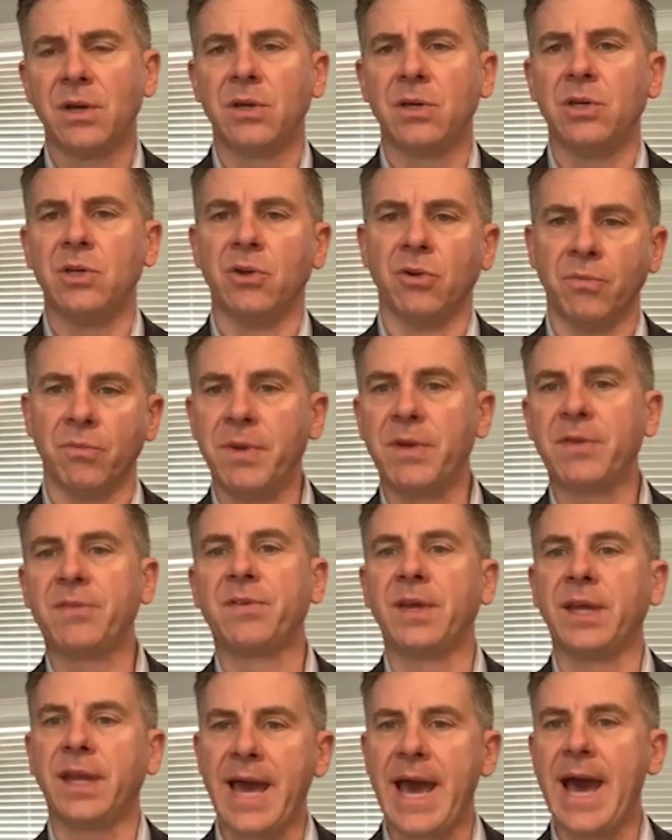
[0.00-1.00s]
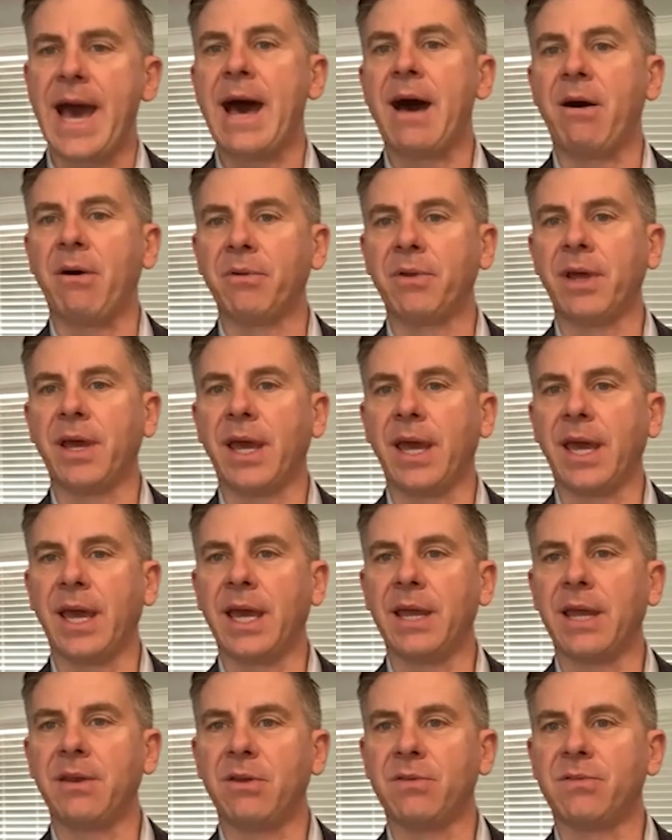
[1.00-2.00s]
you're missing out,
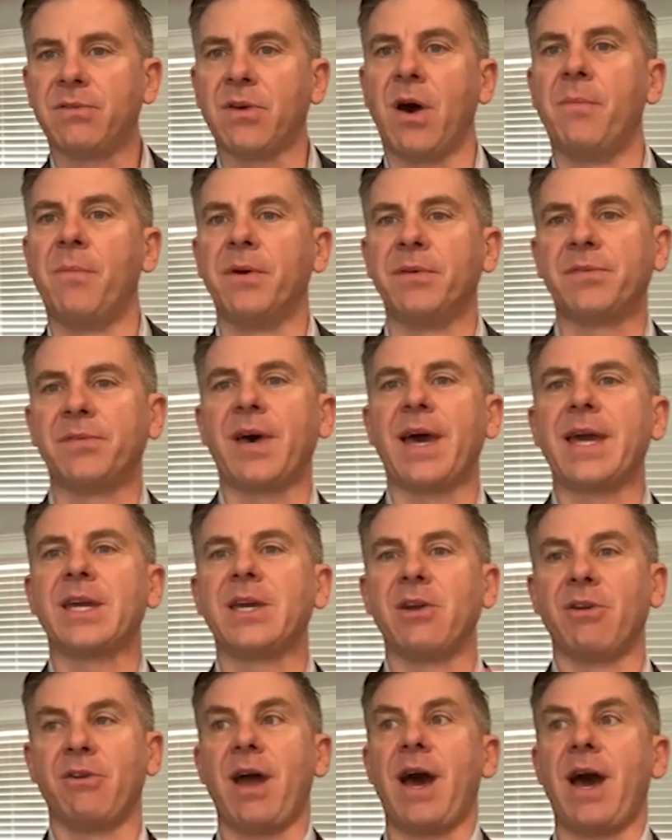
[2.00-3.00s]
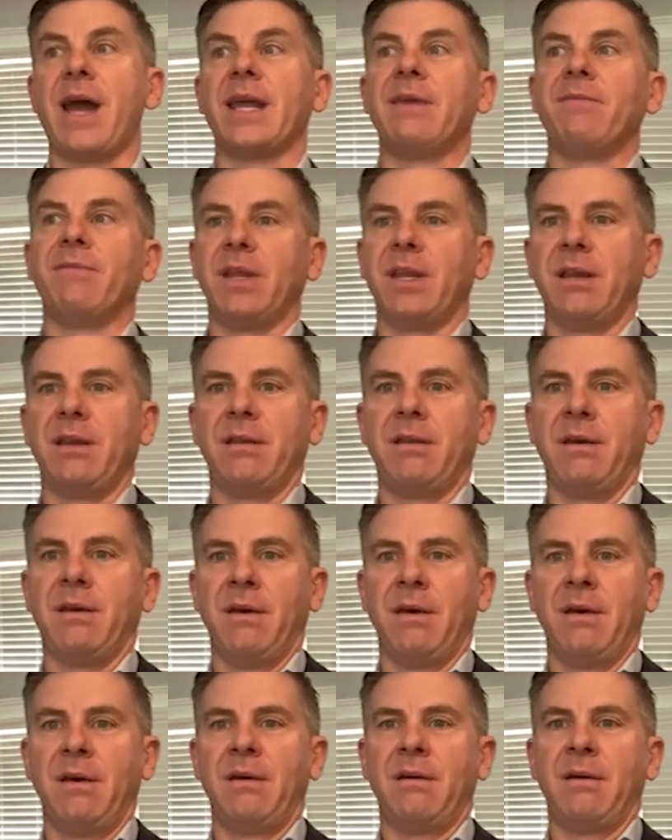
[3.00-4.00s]
and it's almost like you're not even
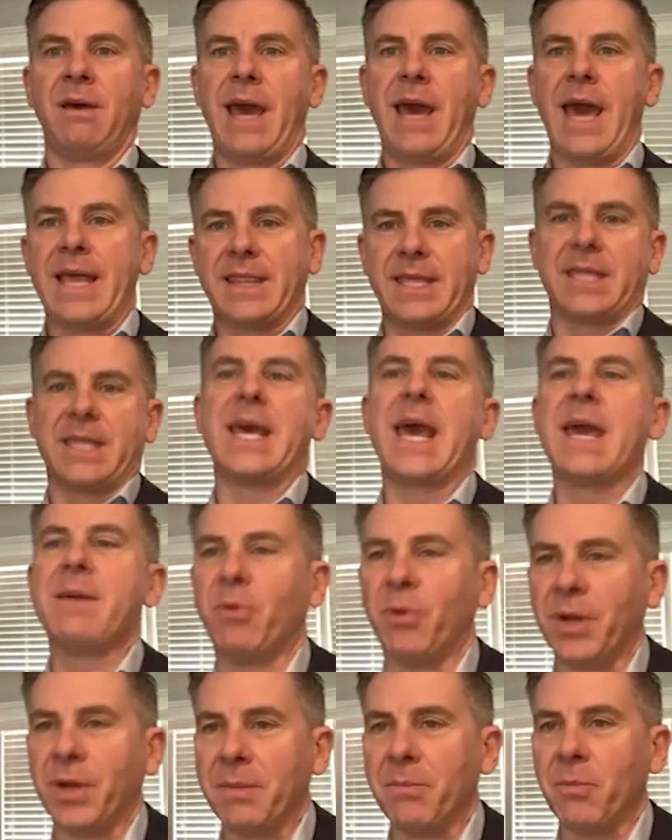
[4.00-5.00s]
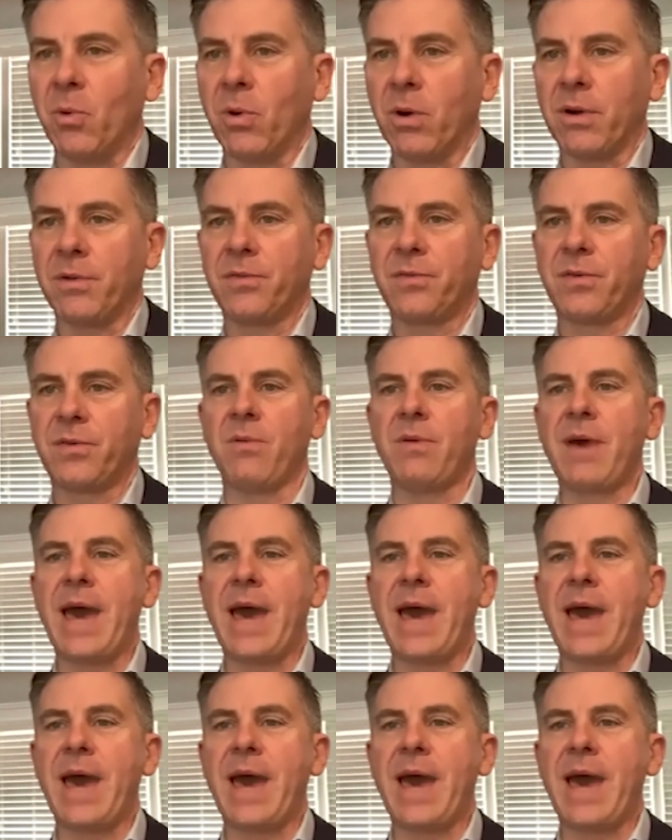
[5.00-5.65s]
at the table anymore. So